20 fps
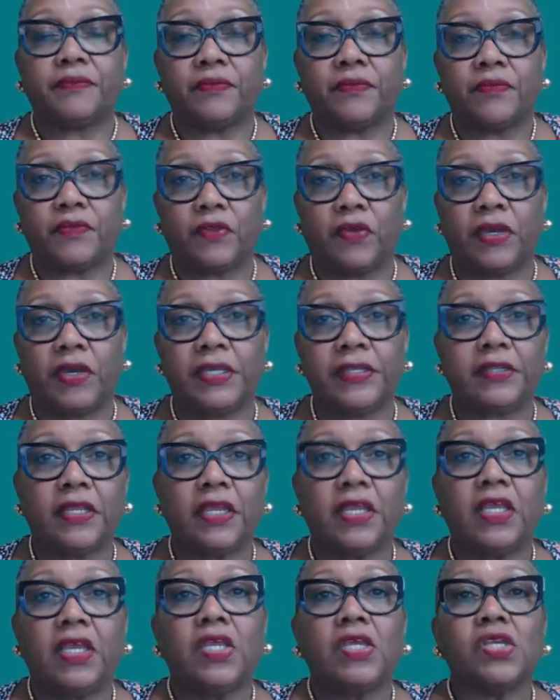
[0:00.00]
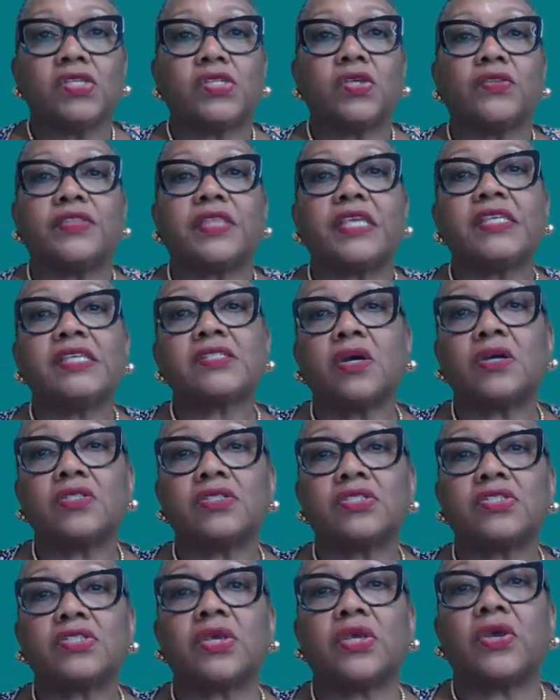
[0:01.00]
right? So these
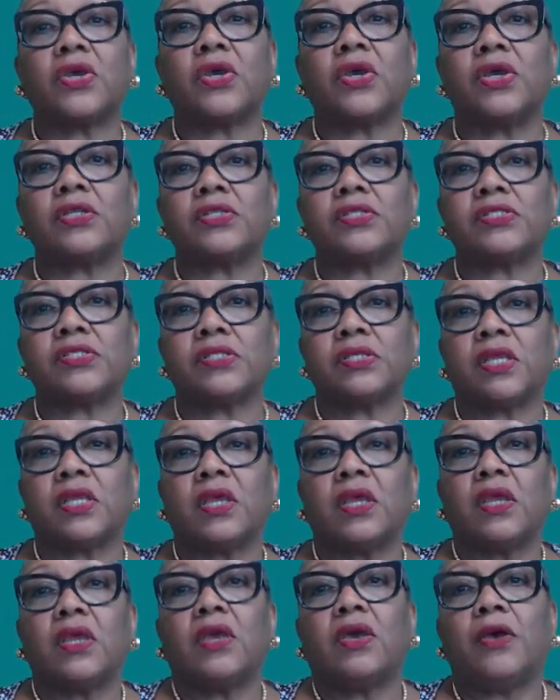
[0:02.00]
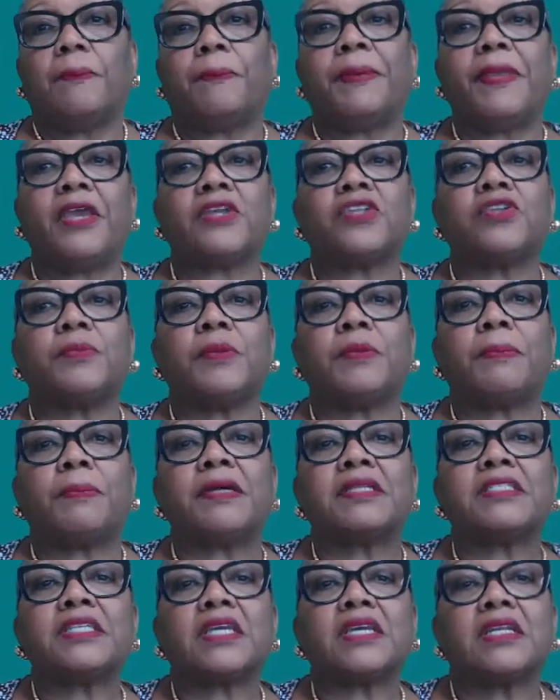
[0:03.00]
concerns appear to be
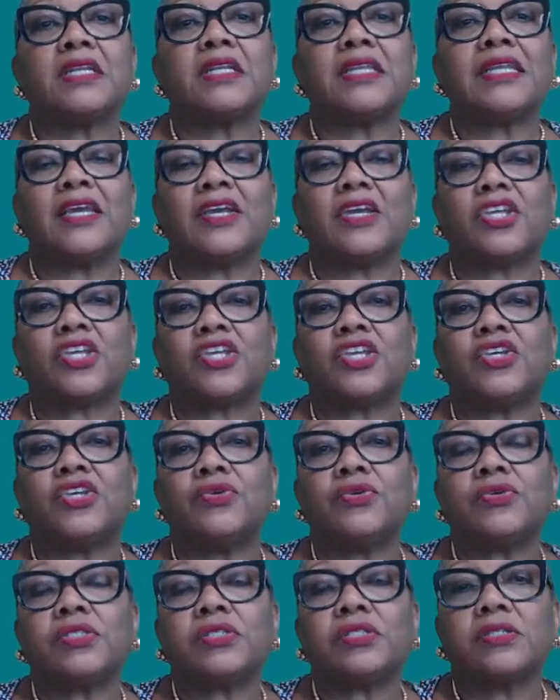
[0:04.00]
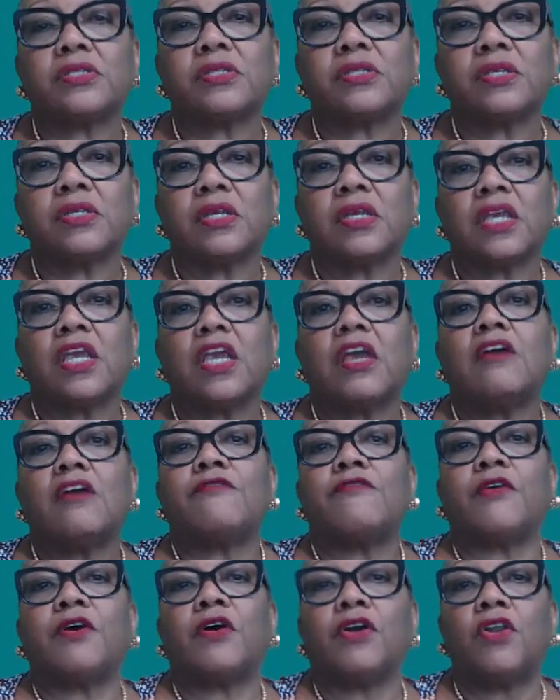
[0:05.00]
particularly acute
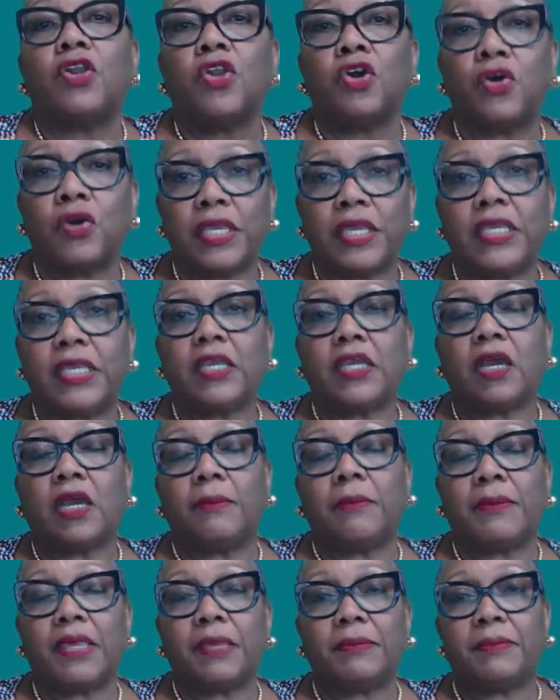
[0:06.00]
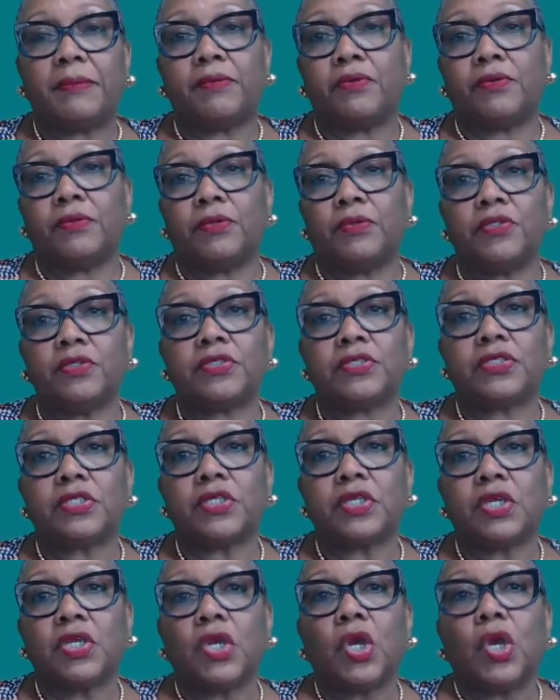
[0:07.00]
for lower income baby boomers
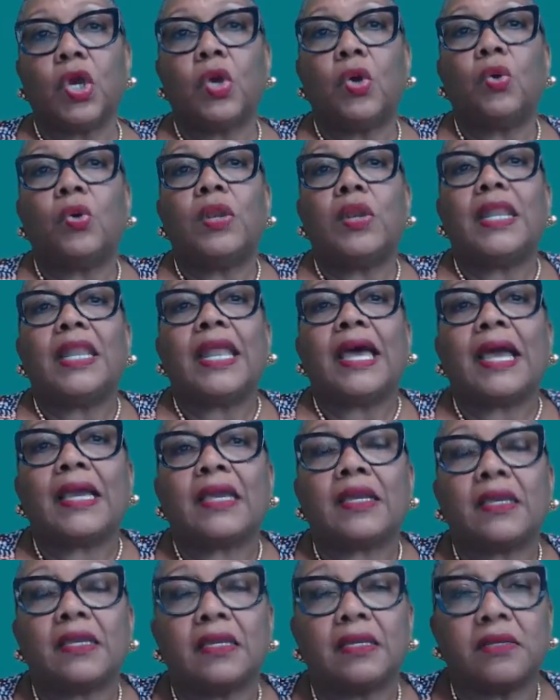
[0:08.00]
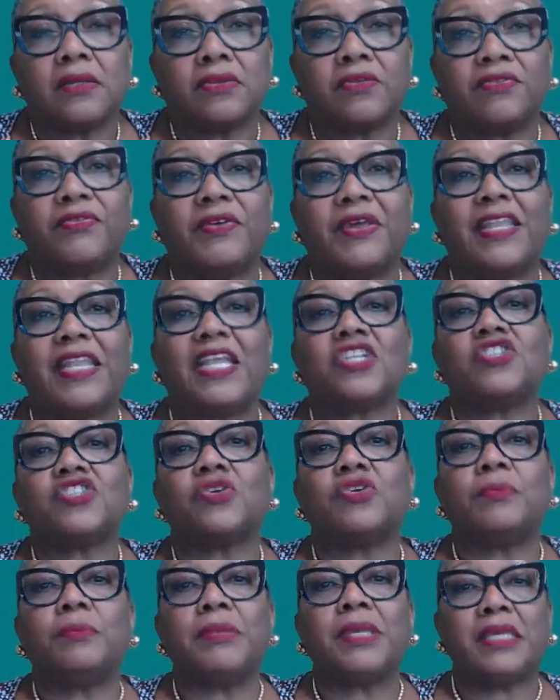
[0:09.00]
who lack the financial
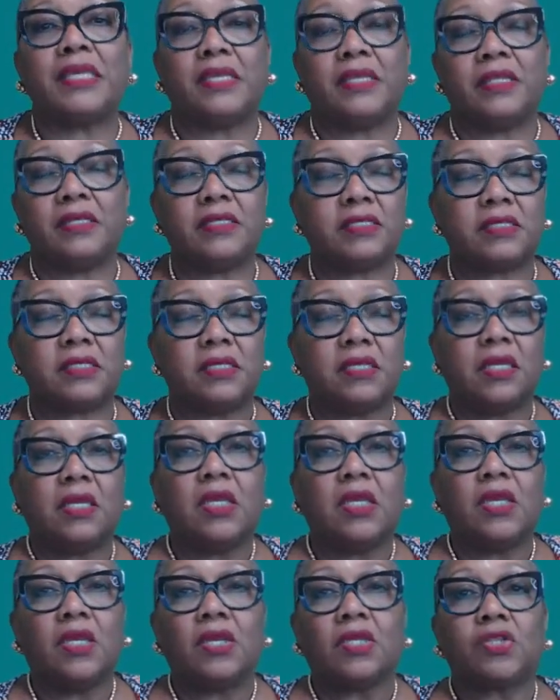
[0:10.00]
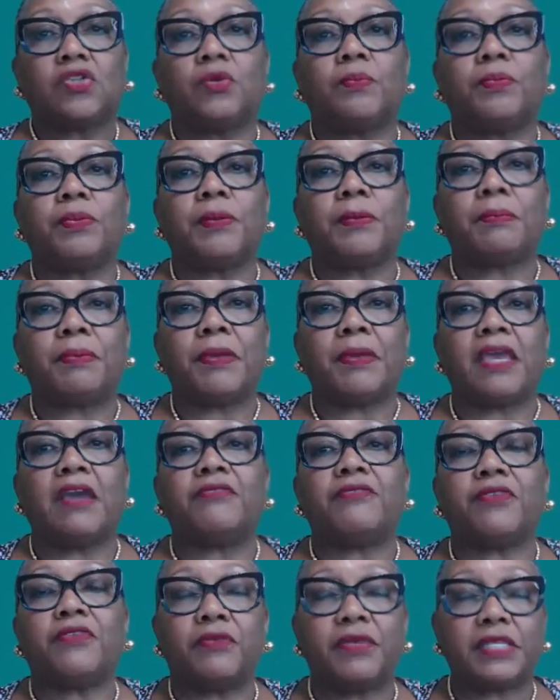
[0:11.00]
means to prepare
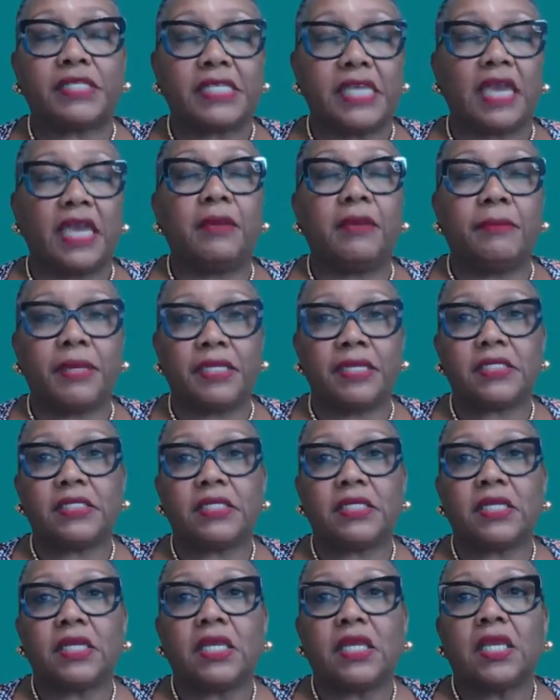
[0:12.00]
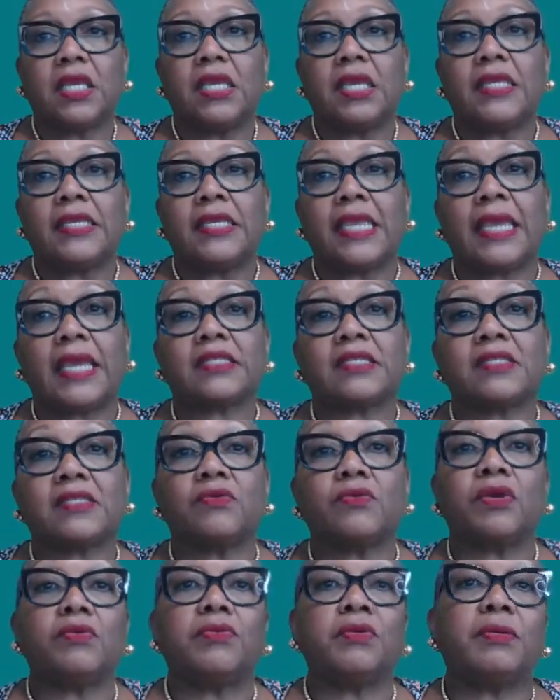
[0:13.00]
for retirement, yet
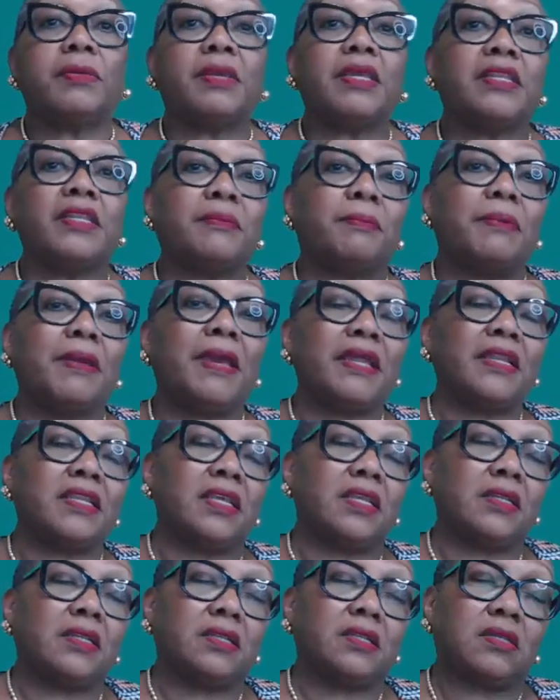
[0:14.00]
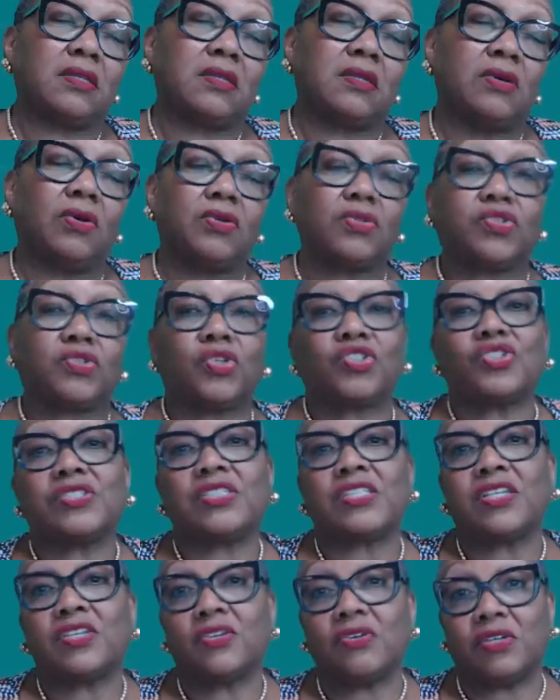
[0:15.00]
will remain dependent on Social
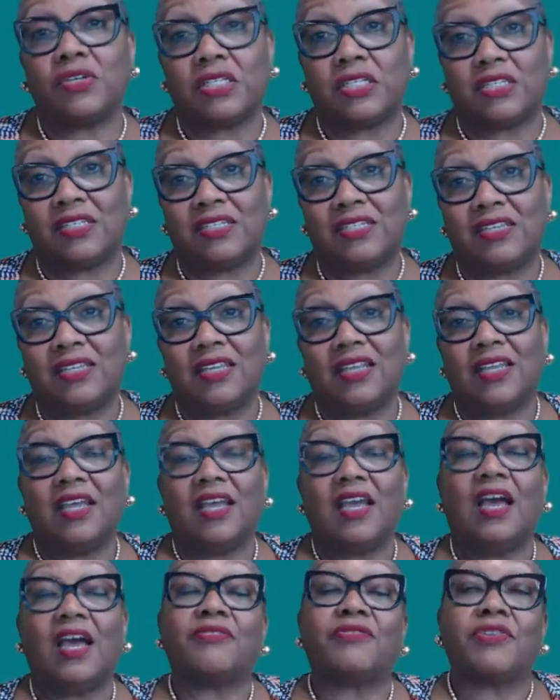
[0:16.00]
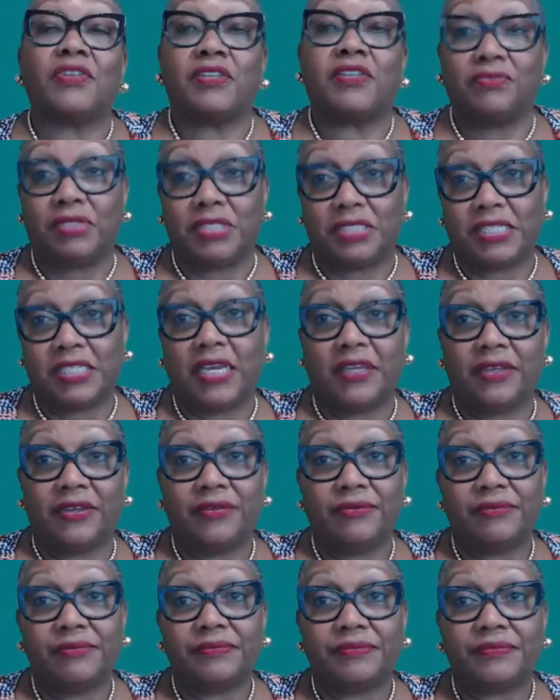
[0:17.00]
Security after they retire.
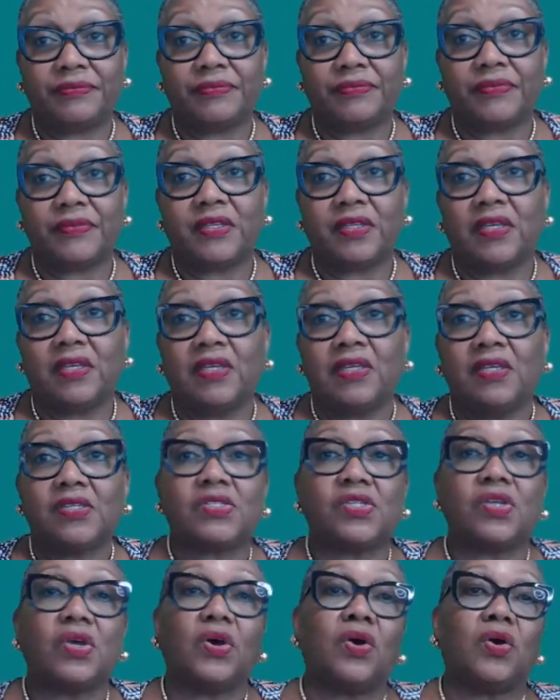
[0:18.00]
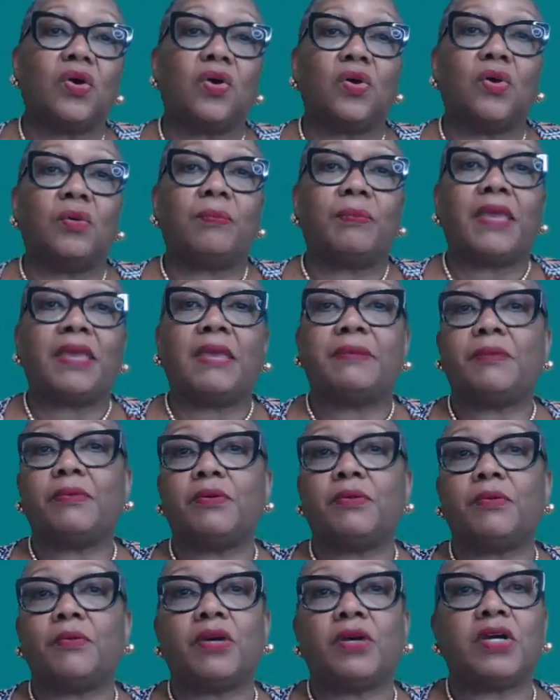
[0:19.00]
So baby
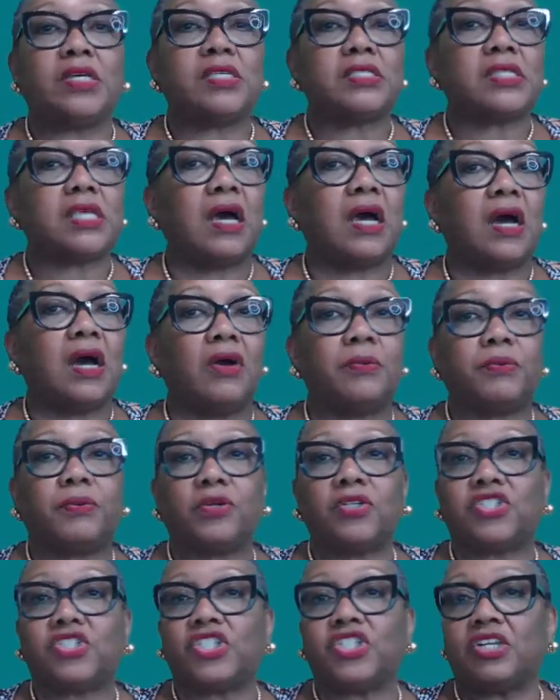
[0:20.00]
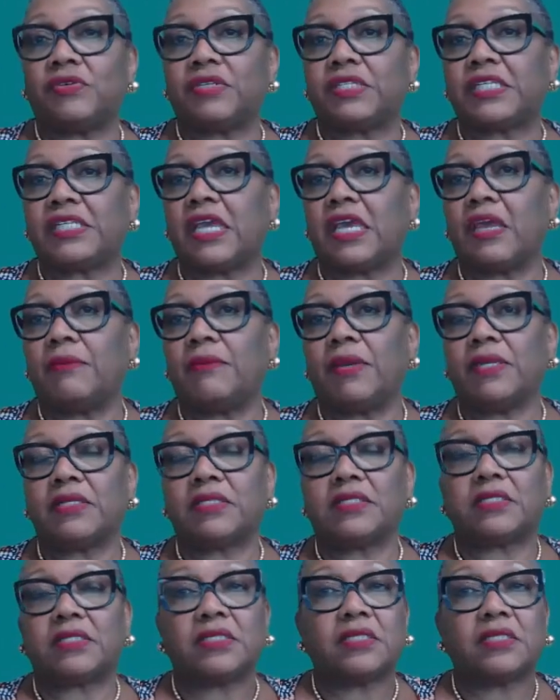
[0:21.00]
boomers are approaching retirement